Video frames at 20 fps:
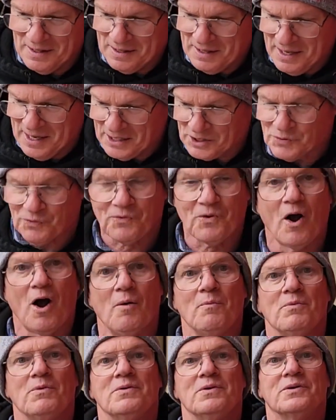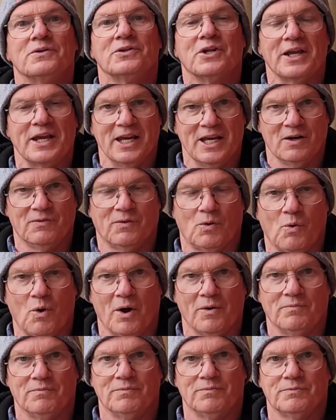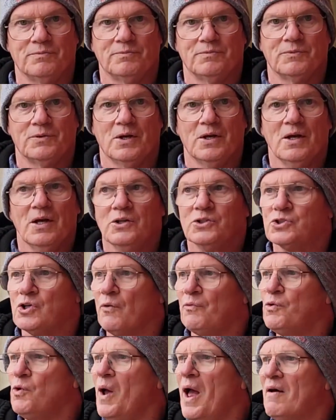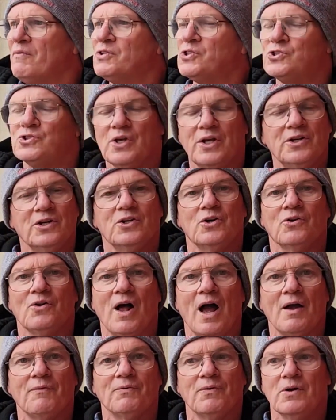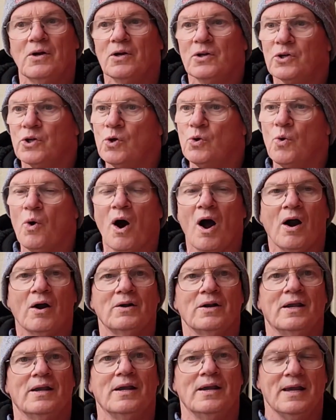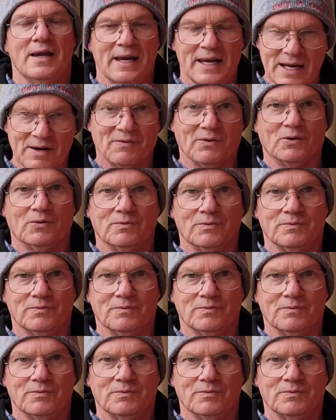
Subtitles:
is from the evil one. So if you have sin in your life, you are evil.